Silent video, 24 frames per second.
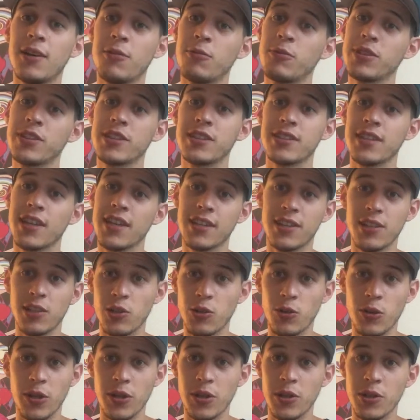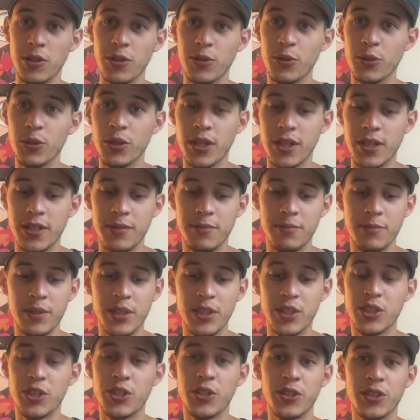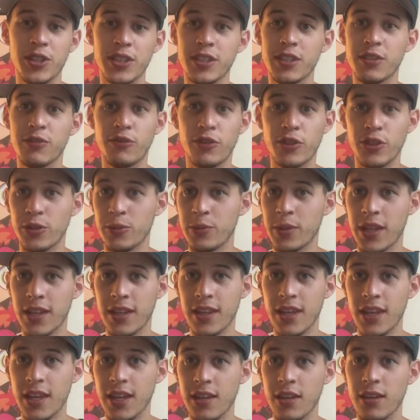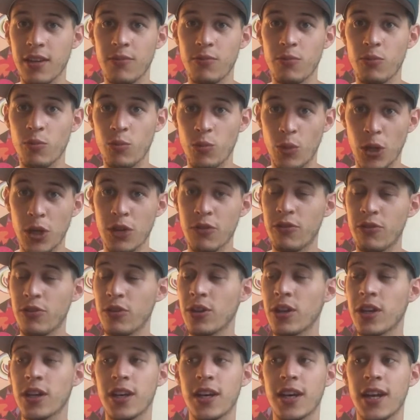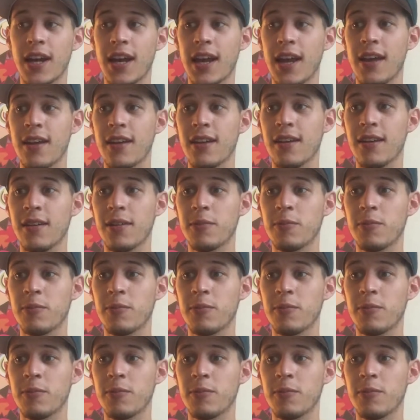which is like the lawyer attorney's firm that they work for. And